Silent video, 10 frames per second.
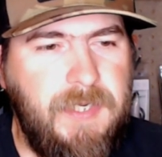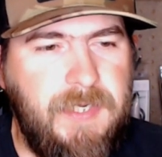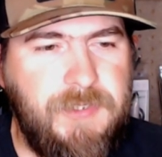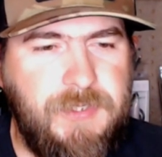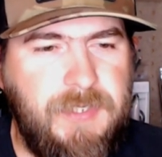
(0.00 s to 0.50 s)

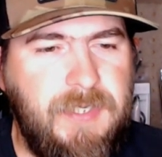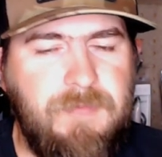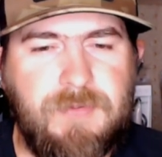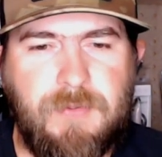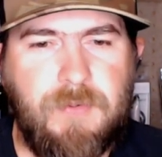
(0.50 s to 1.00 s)
is you can
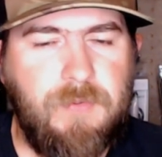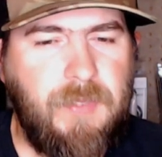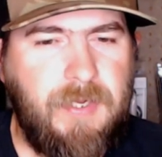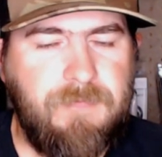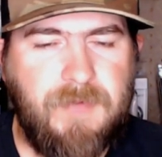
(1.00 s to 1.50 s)
even throw
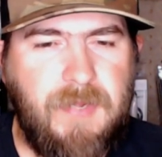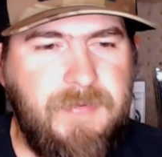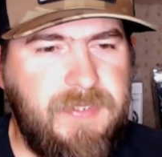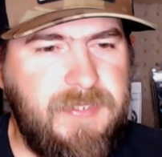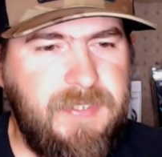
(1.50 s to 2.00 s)
like a five
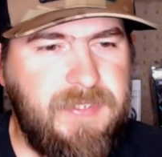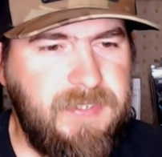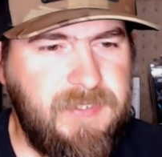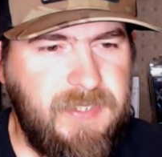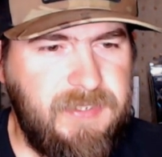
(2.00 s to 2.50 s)
X D,
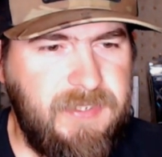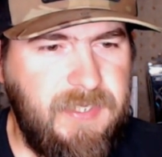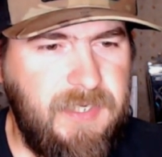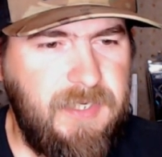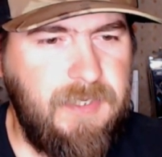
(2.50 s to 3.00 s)
six X
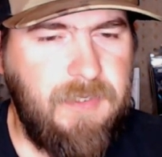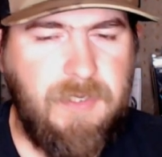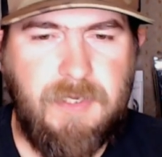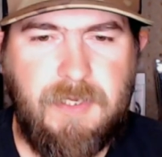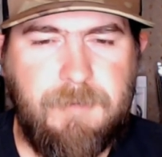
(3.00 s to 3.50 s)
D,
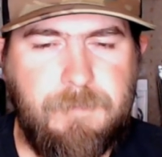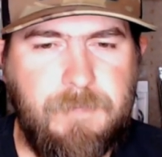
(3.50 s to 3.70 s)
uh,